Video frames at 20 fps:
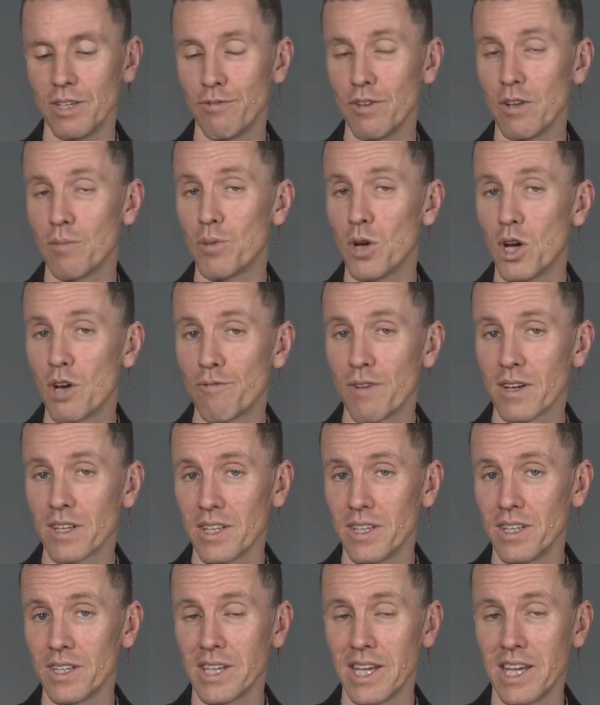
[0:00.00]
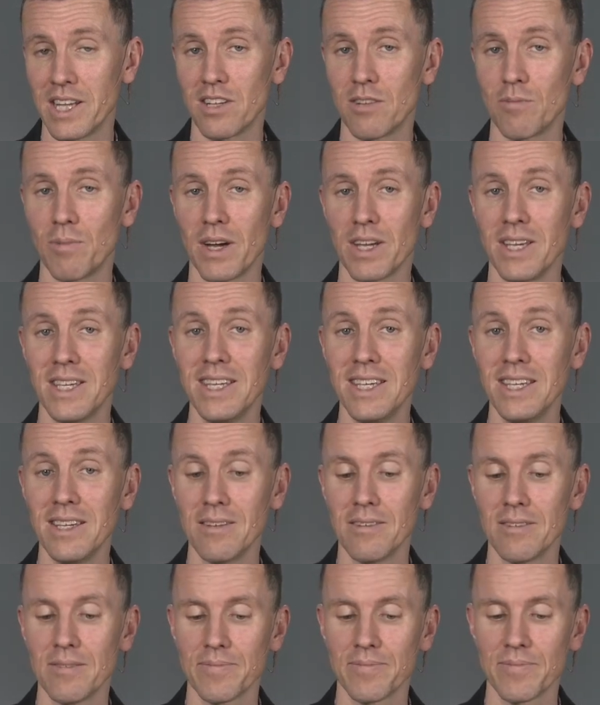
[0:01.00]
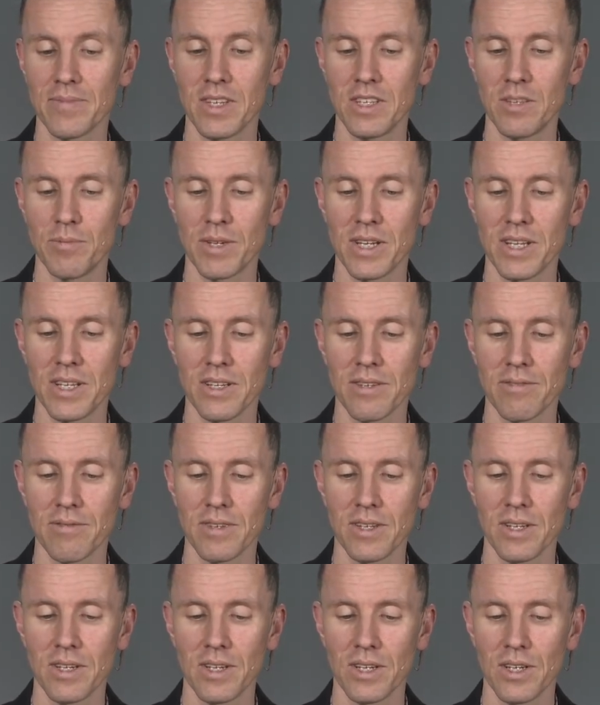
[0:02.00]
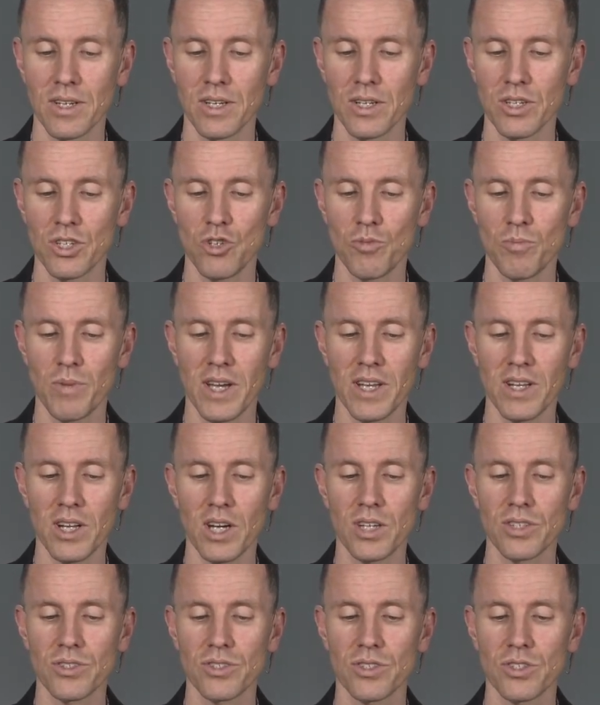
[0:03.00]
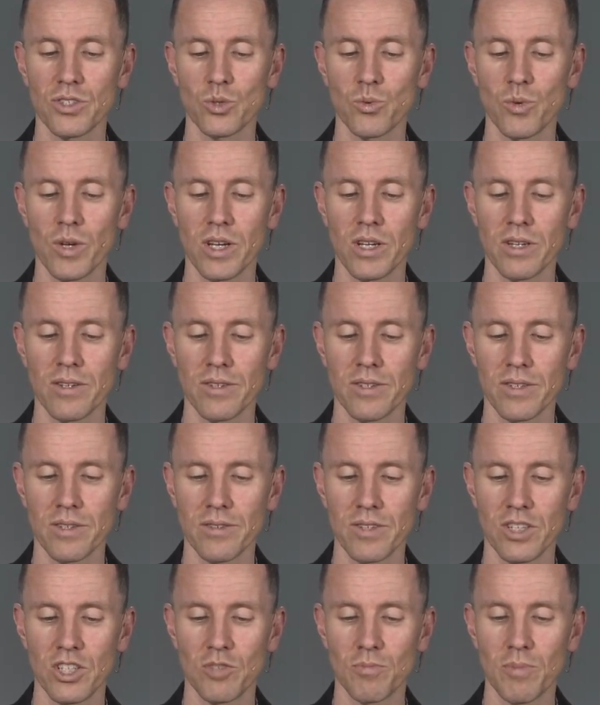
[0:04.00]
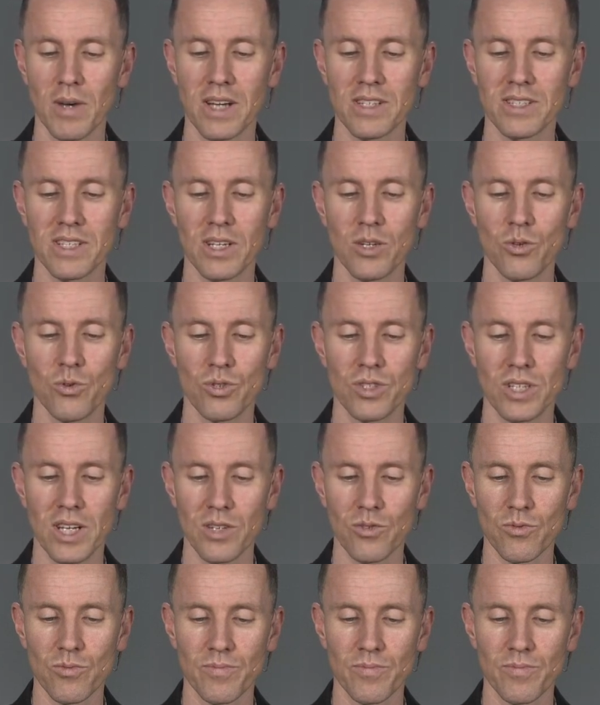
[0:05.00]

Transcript: perfect indicated by hi in the beginning. You made us swear. Hishbata otanu.